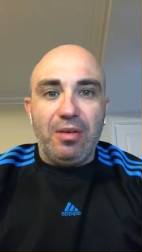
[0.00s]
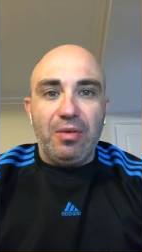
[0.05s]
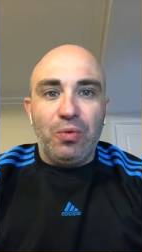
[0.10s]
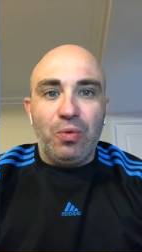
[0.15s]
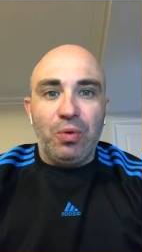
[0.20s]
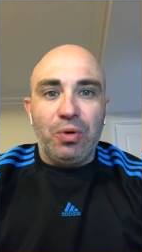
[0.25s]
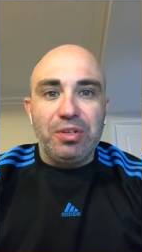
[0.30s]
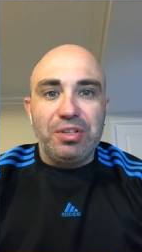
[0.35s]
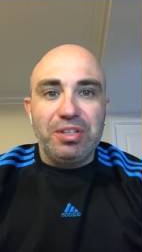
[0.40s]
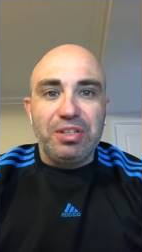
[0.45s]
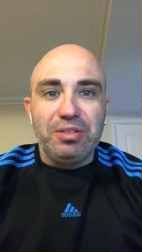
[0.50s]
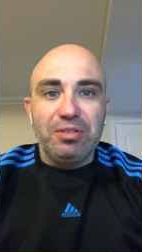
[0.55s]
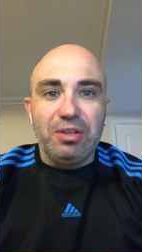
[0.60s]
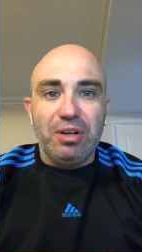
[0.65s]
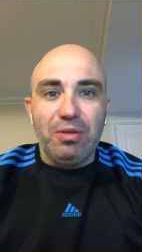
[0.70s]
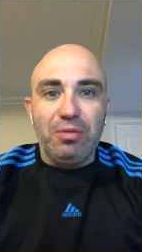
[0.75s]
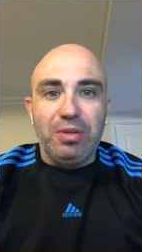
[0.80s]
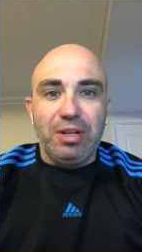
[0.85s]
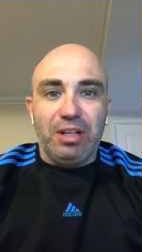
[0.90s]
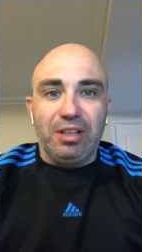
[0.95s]
we're still
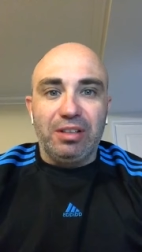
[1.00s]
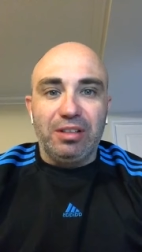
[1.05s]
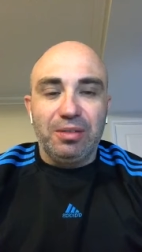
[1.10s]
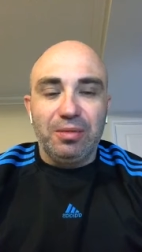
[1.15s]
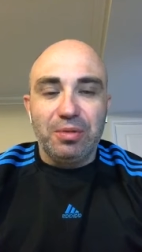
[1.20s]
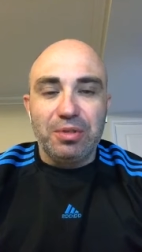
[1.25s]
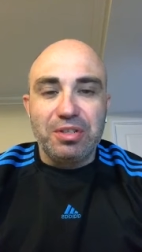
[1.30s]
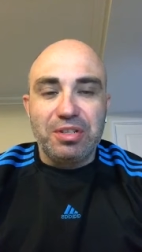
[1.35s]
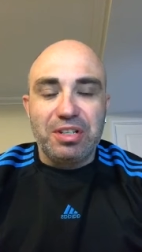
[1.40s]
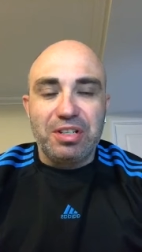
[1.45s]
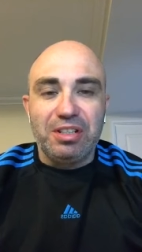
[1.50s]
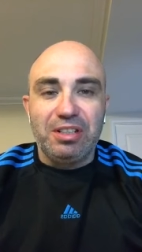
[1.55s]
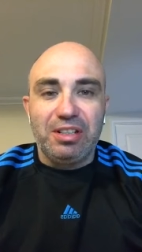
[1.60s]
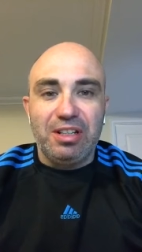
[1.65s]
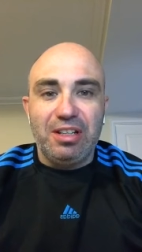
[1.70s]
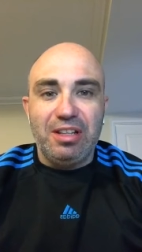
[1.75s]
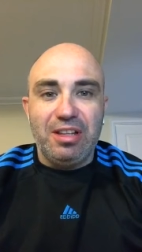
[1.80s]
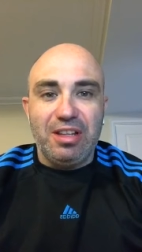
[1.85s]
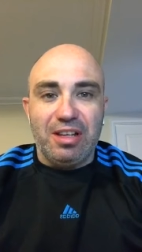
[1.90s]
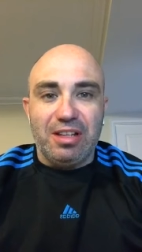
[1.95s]
going. We're still
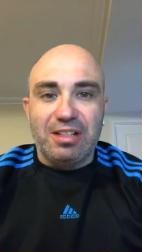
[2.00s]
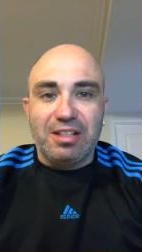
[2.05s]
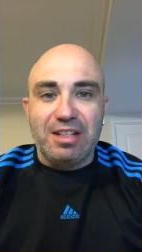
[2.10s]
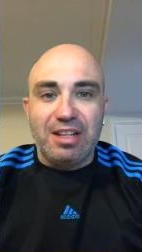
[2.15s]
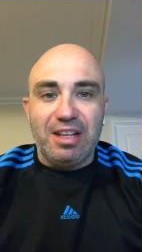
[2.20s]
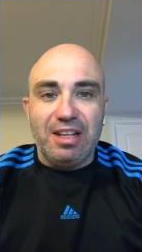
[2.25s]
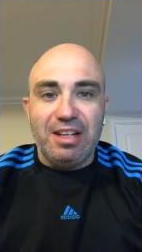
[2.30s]
in this.